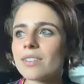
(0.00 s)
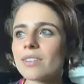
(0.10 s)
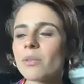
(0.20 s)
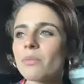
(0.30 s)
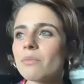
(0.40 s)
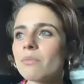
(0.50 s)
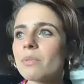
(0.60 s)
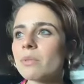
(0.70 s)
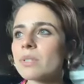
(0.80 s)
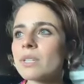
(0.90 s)
you know,
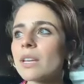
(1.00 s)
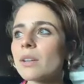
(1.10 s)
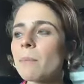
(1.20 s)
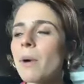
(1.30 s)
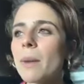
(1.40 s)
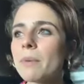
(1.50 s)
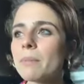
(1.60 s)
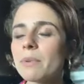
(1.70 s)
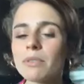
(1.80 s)
we were staying in an apartment,